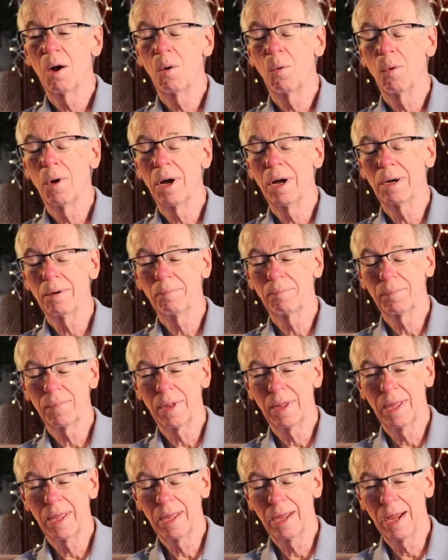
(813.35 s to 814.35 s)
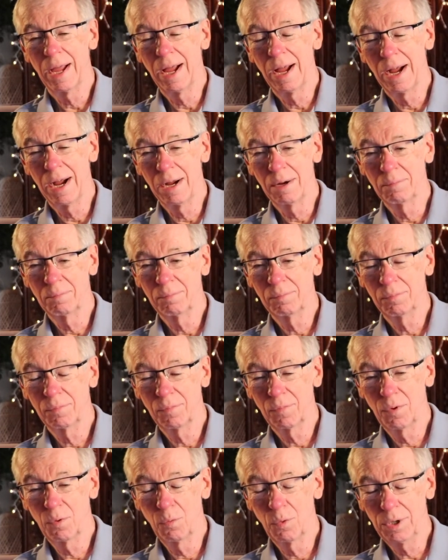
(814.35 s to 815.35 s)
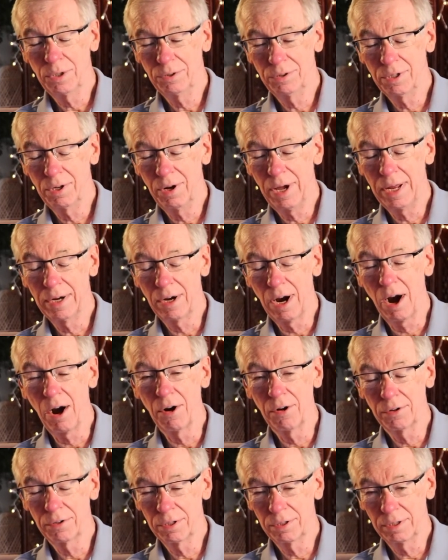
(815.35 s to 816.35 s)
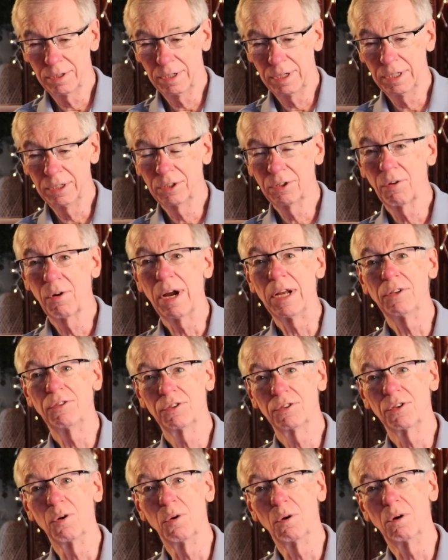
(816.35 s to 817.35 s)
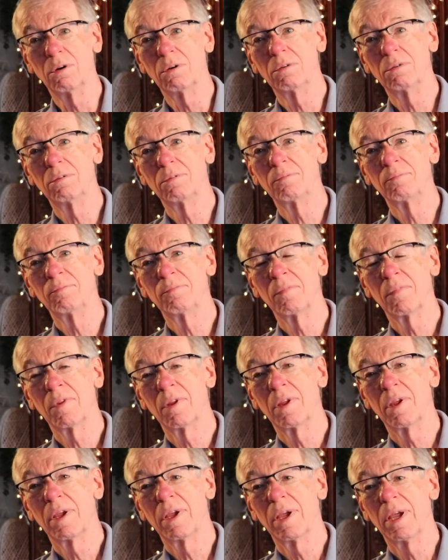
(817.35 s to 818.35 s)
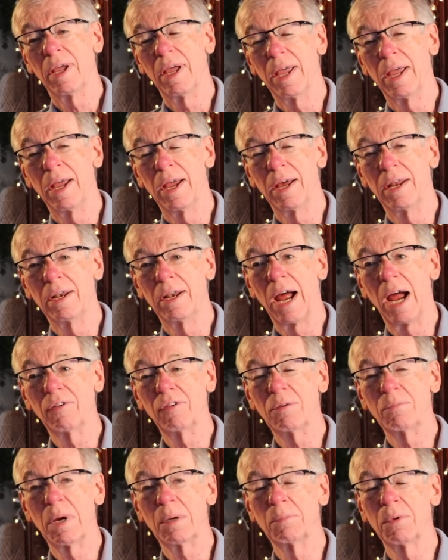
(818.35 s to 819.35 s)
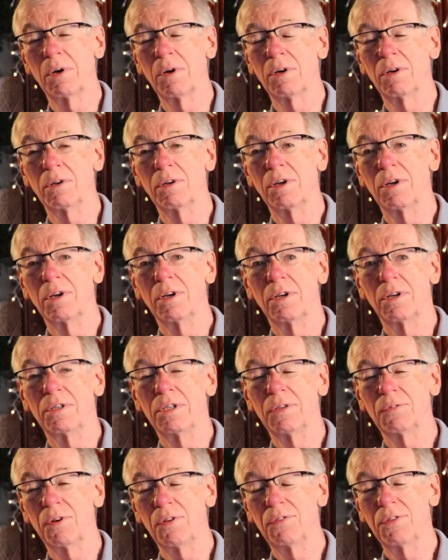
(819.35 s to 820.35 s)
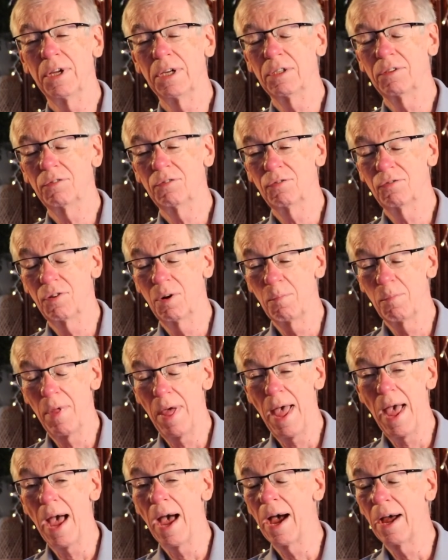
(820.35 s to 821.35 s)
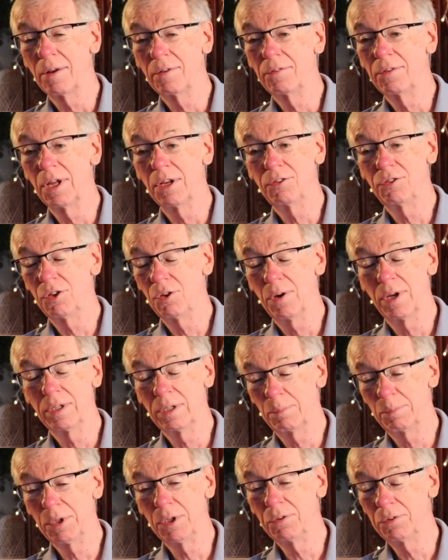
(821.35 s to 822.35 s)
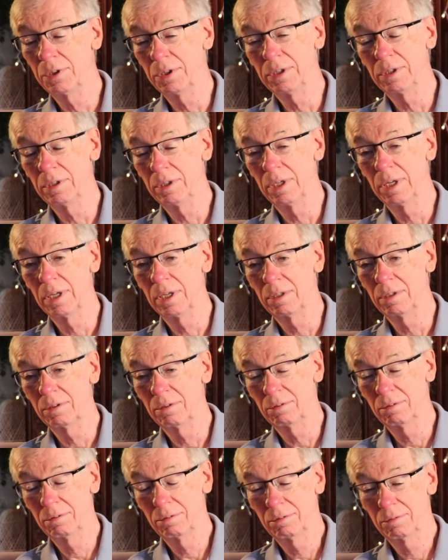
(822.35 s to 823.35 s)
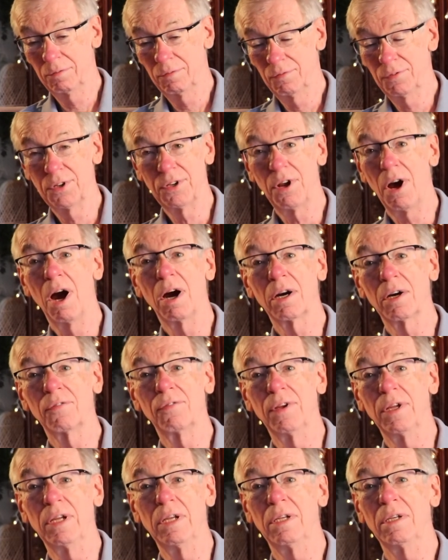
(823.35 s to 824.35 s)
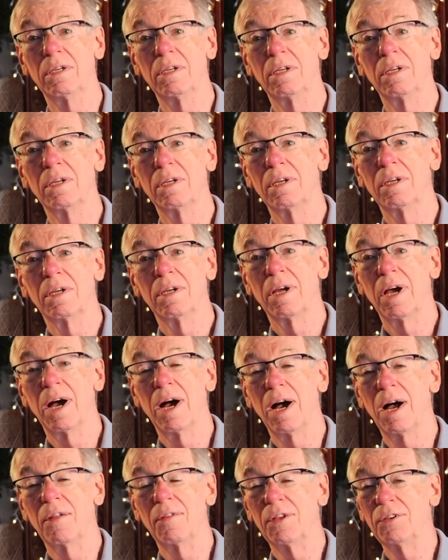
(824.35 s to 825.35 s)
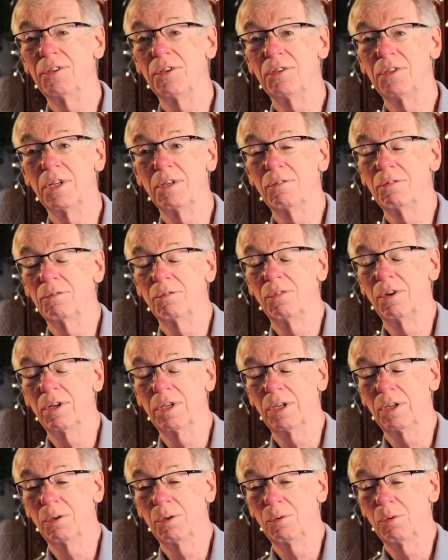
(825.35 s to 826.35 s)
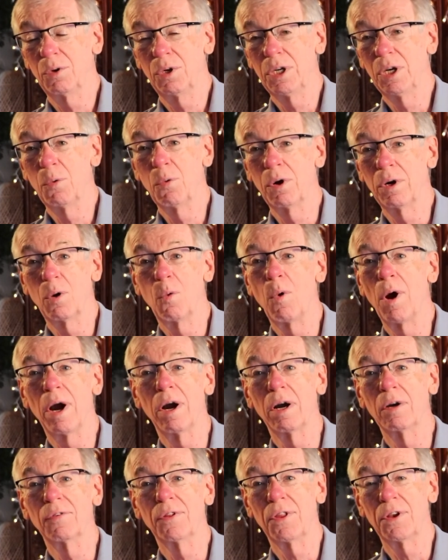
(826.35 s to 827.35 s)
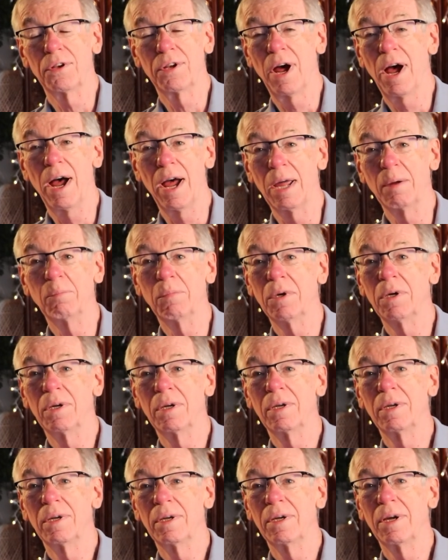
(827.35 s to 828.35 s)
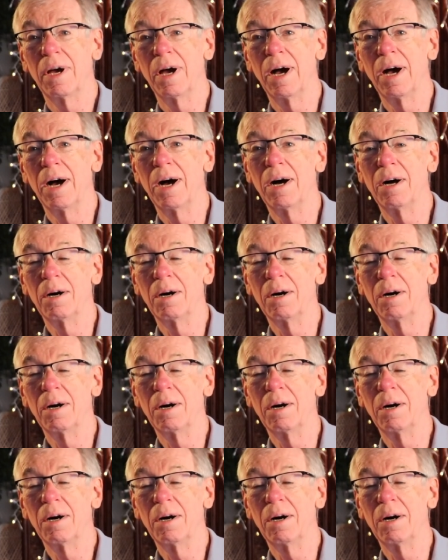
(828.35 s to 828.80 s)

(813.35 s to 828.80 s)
well, we still had art in grade school, and I remember different things from that you end up using in photography that you weren't aware of at the time. I